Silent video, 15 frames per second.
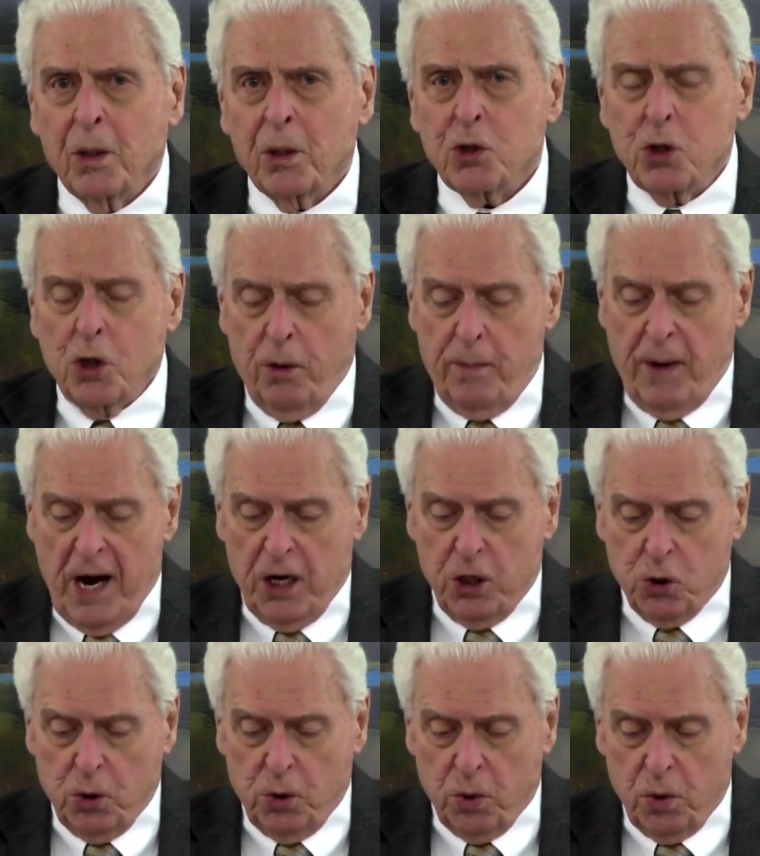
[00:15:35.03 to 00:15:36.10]
Jeremiah
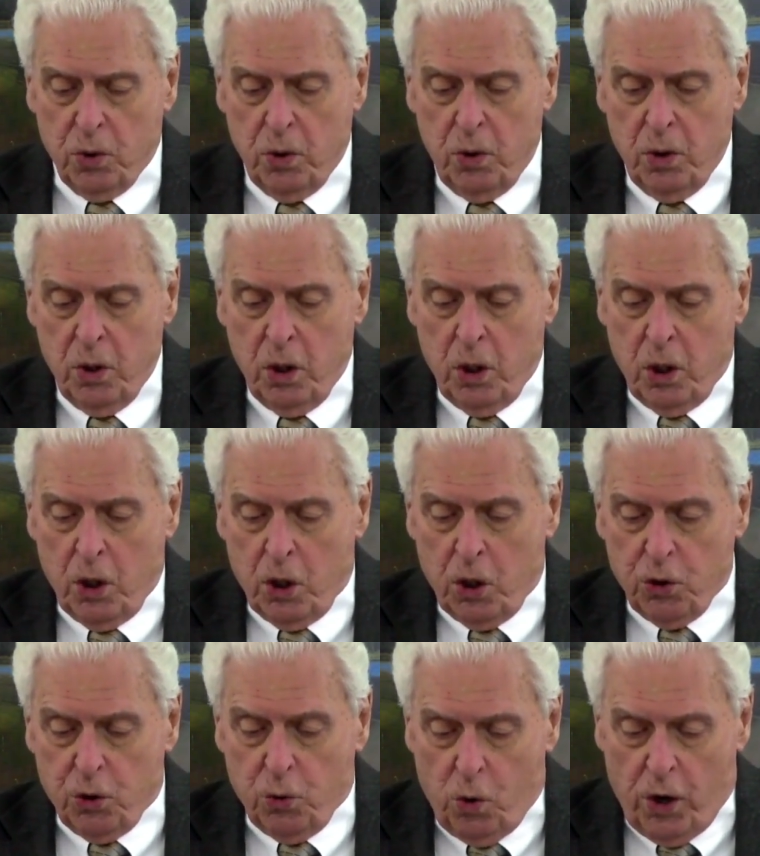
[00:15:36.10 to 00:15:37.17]
2,
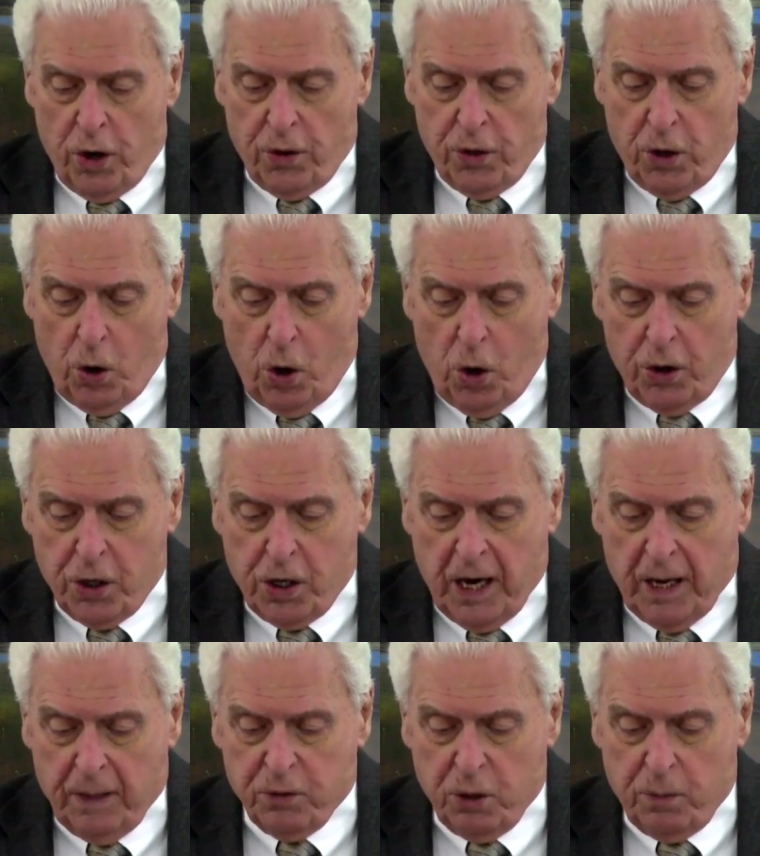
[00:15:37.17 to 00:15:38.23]
the word of the Lord
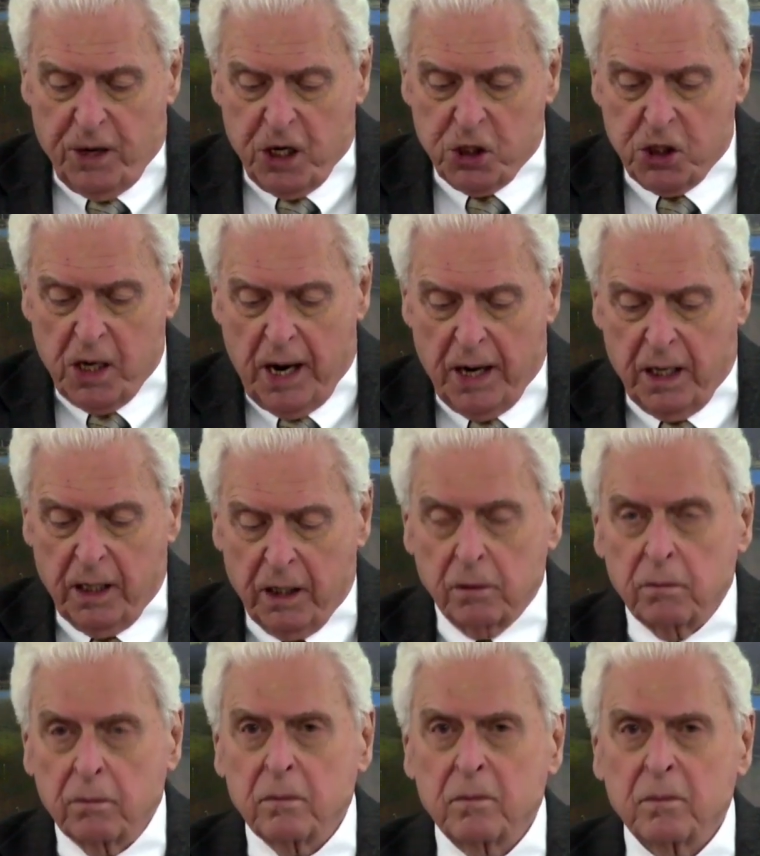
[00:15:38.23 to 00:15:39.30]
came to me saying,
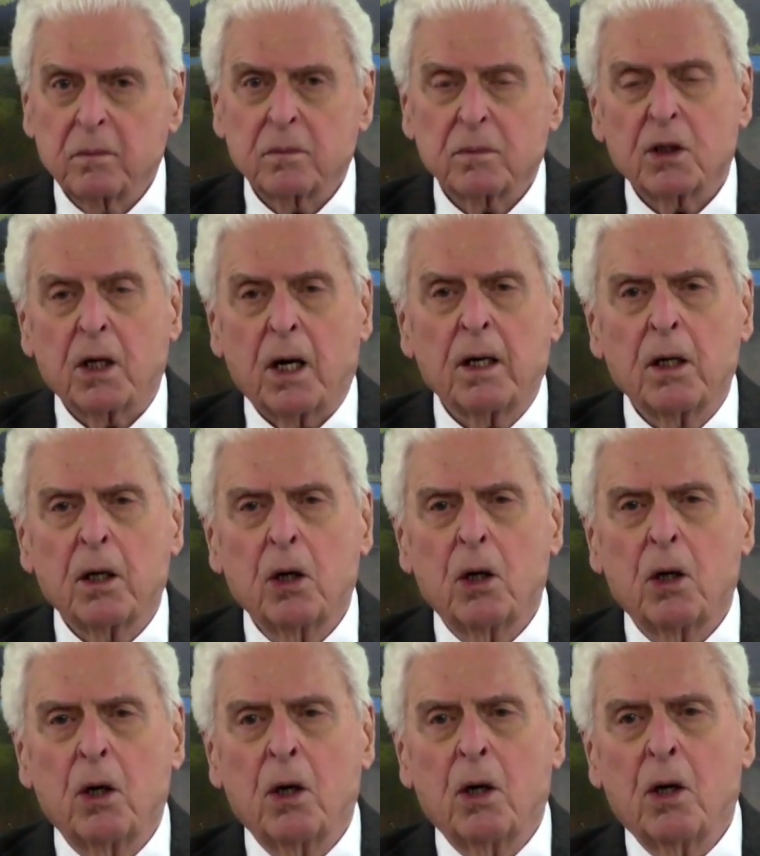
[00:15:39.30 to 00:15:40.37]
okay,
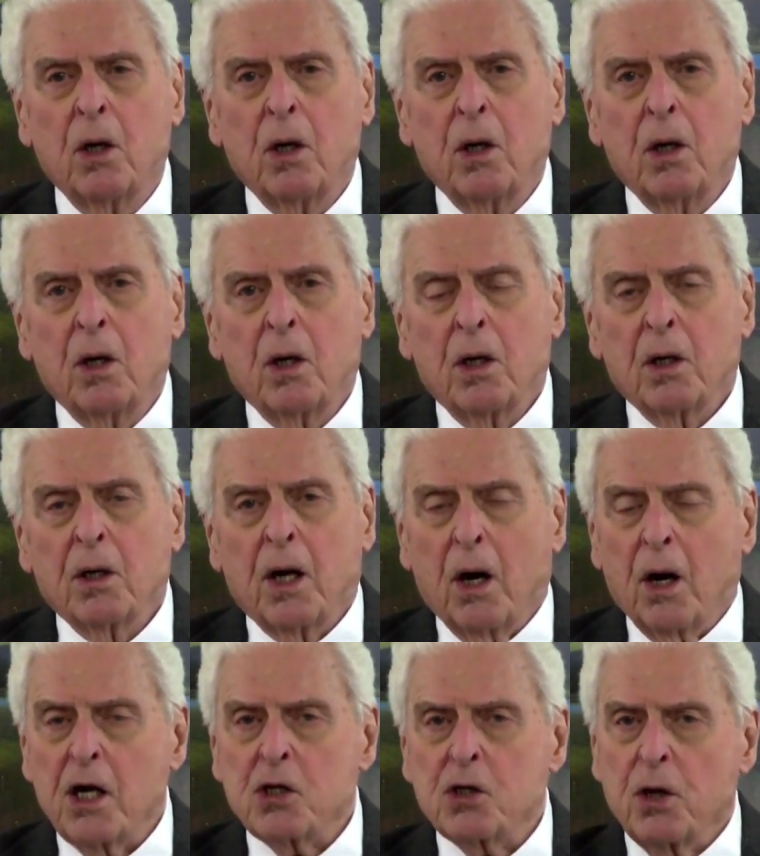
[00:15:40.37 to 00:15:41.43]
now
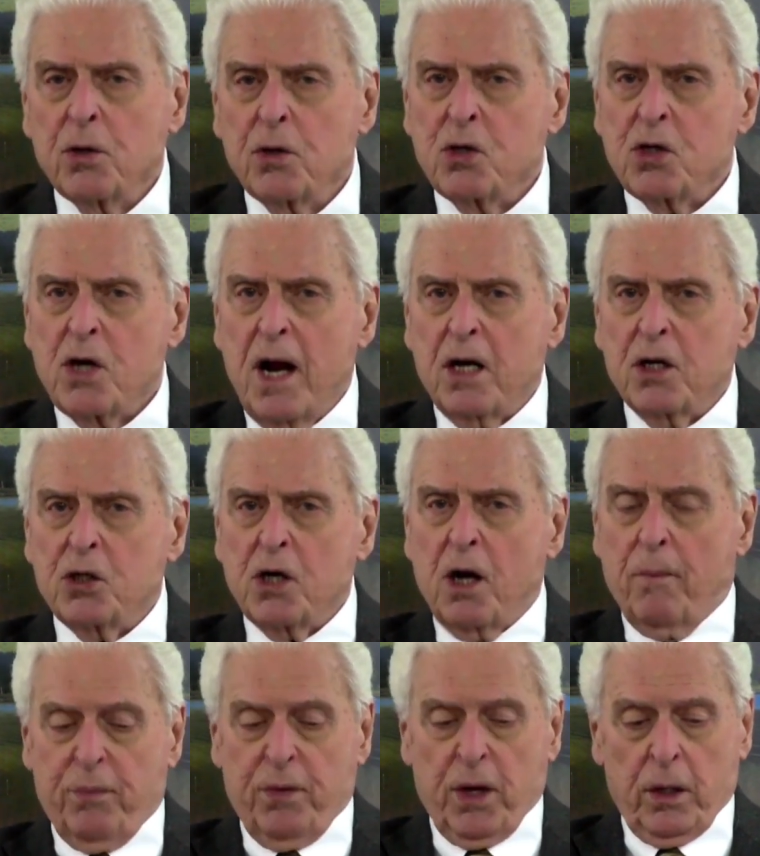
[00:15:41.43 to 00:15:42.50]
let's understand
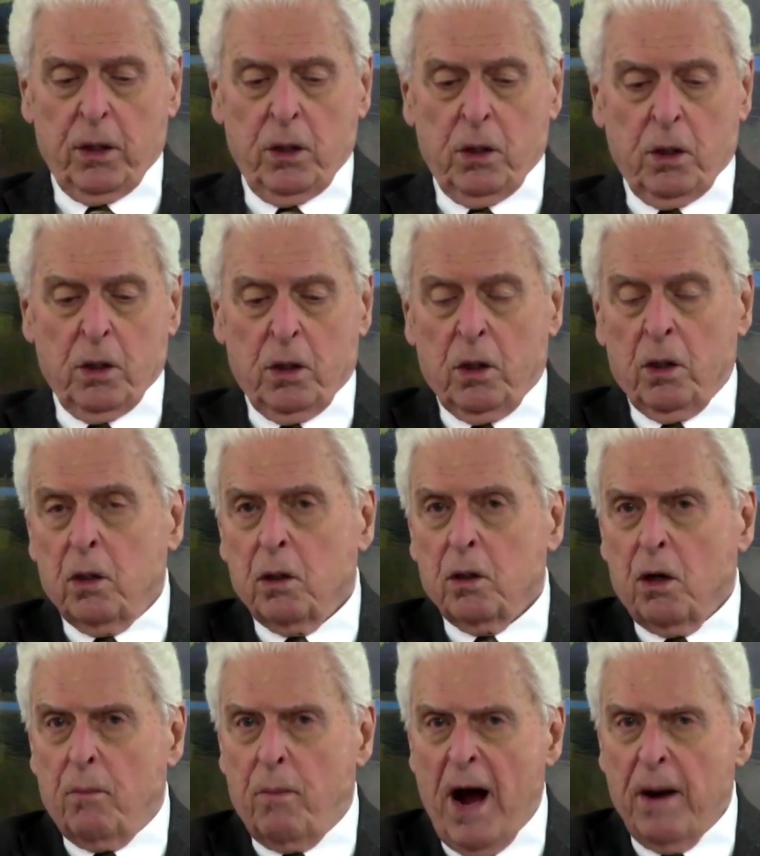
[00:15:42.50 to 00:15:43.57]
something.
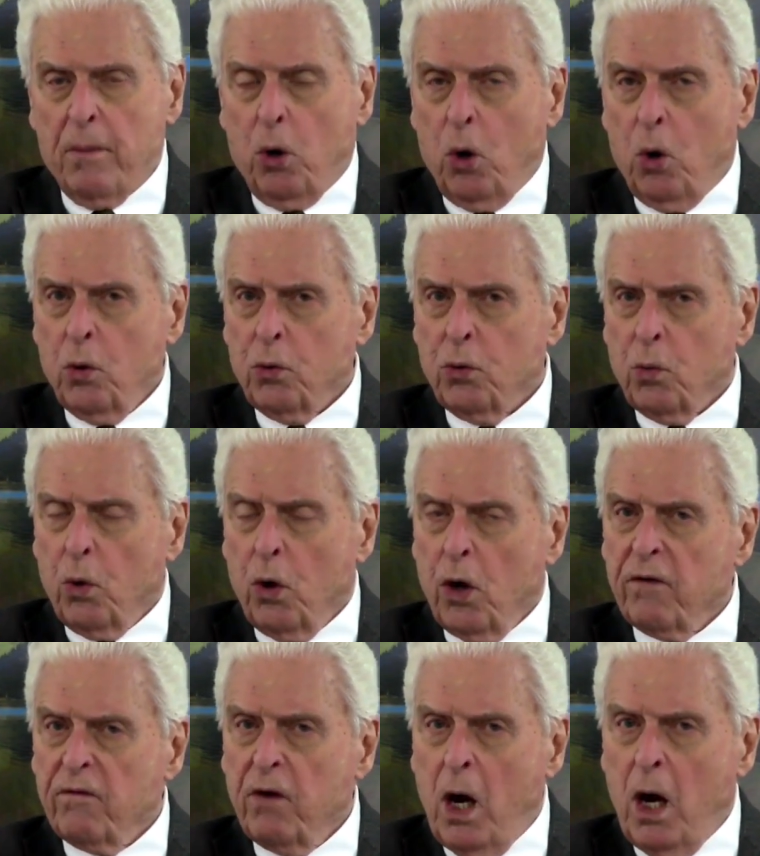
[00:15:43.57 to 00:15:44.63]
The Bible, the Word
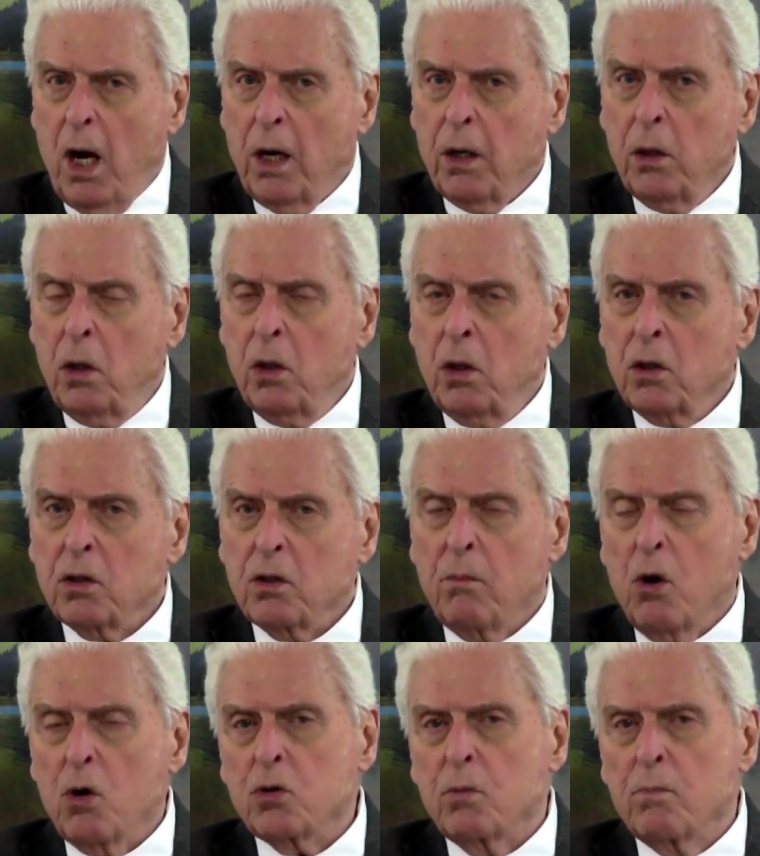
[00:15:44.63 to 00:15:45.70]
of God, the
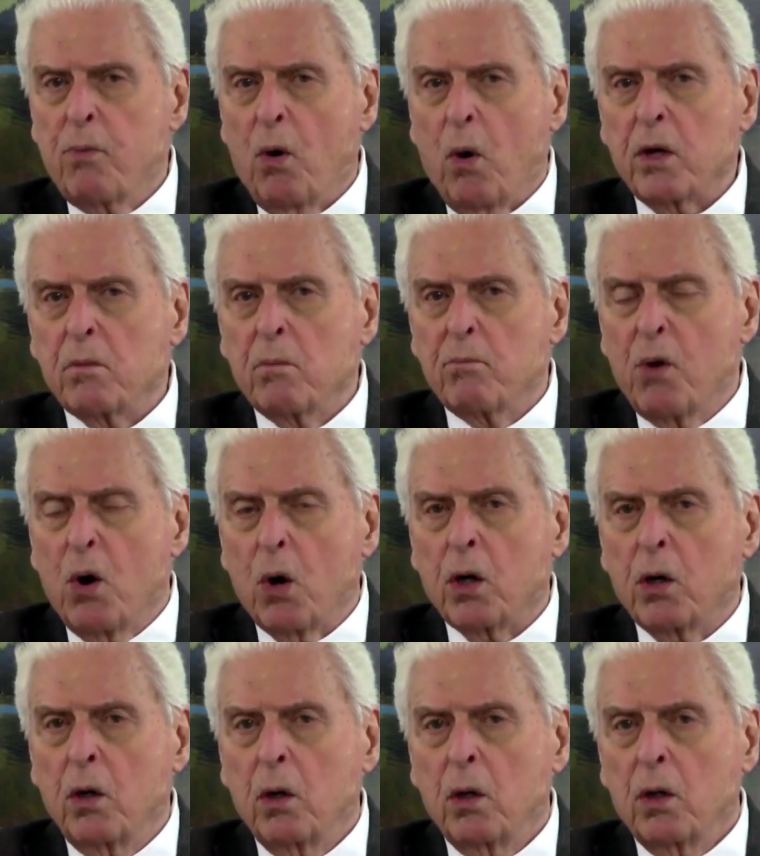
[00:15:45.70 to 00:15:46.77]
most important
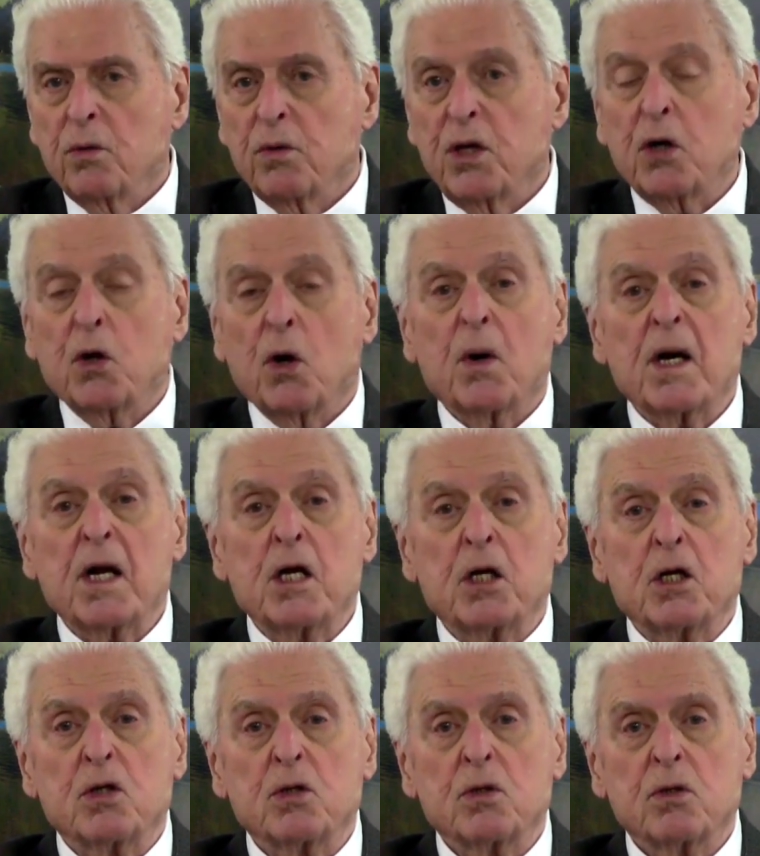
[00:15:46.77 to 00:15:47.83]
book that there
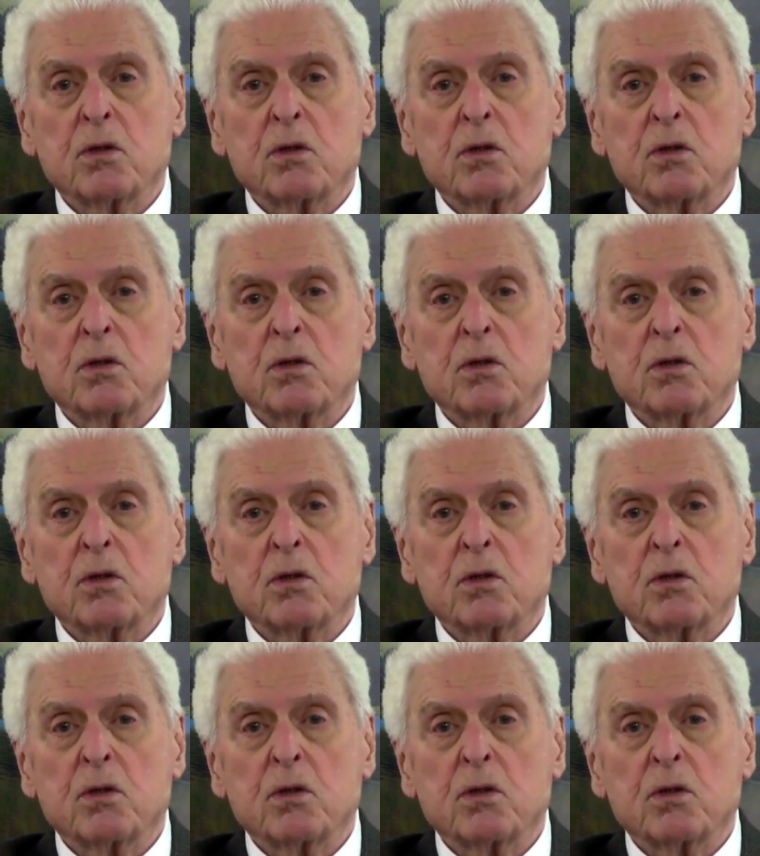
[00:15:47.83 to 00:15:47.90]
is.